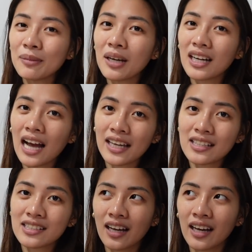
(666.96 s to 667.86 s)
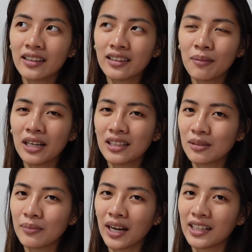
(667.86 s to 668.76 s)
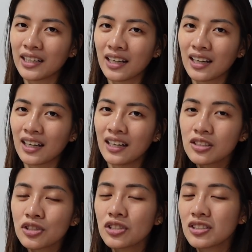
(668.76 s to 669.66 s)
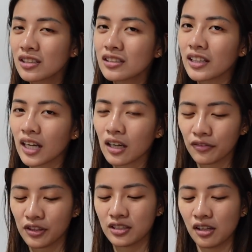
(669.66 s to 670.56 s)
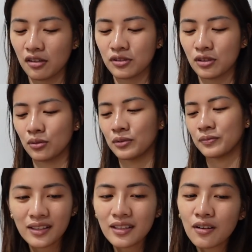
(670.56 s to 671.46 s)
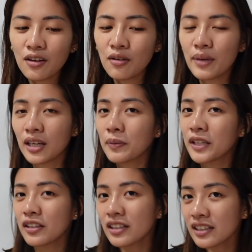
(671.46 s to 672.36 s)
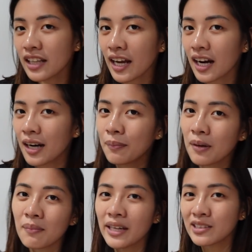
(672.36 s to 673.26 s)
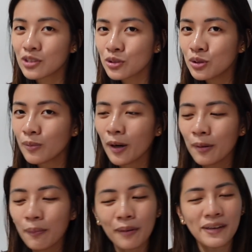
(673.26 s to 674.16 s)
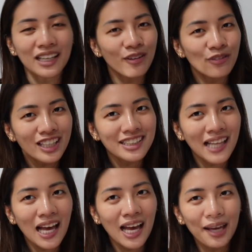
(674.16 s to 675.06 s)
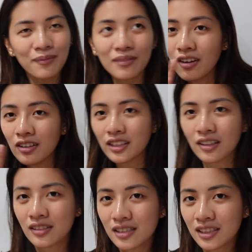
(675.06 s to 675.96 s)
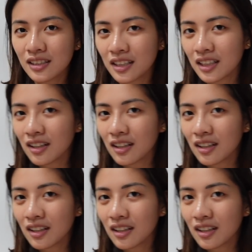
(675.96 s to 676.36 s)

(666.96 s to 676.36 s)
diba guys, kahit naman nasa bahay ka, you should still take care of yourself. So, you know, makeup here and there, pag may Zoom or pag may ka-FaceTime, onting concealer,